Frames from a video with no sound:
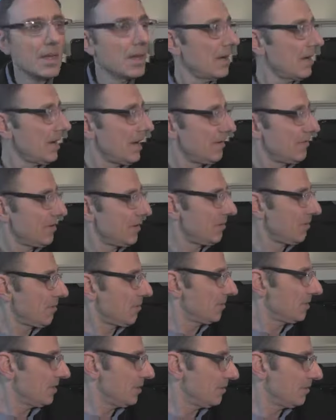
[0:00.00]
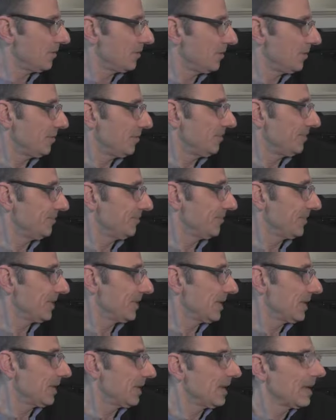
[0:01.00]
I have a quote here for you
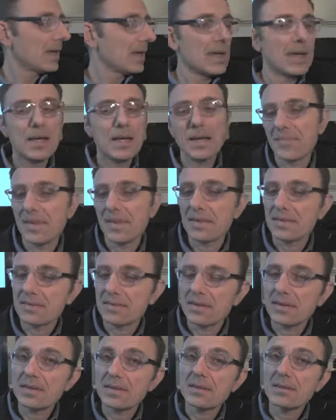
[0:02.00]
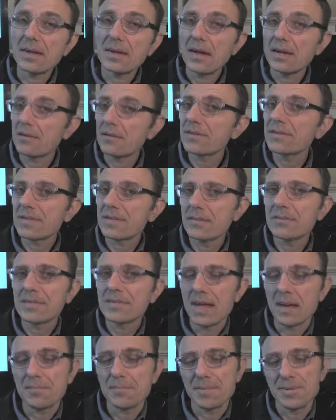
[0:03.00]
that kind of sums
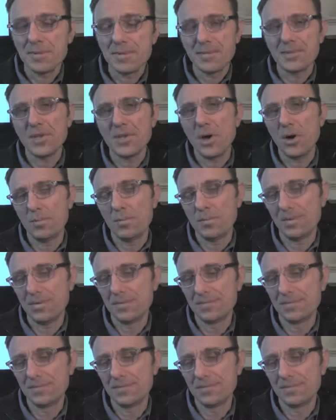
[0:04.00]
up this hope.